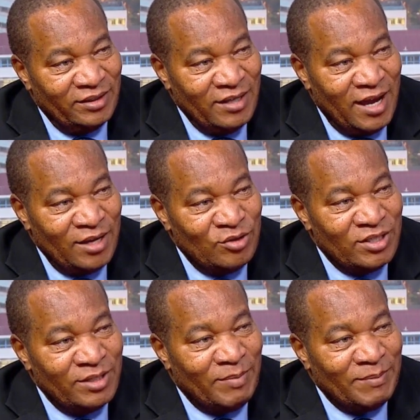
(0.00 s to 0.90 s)
Yeah, you
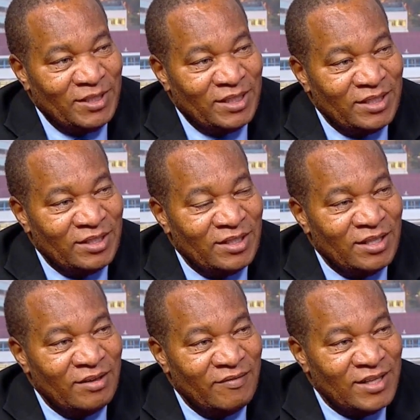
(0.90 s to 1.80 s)
see, publication in the
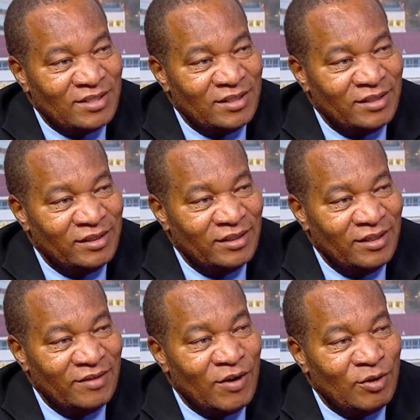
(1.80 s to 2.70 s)
university
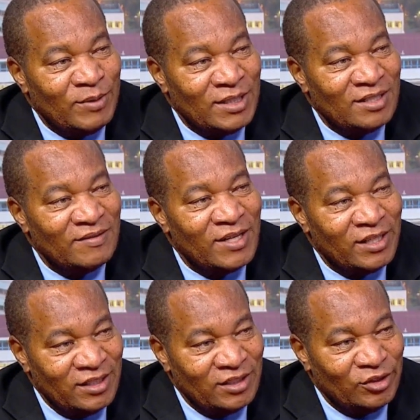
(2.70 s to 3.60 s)
environment is very
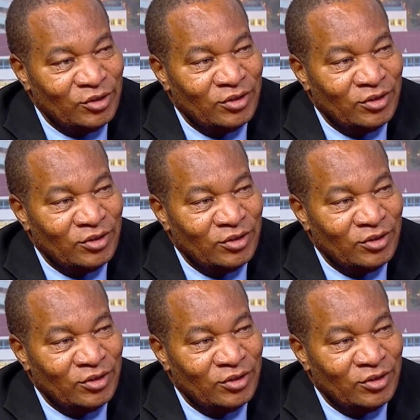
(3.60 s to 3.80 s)
critical.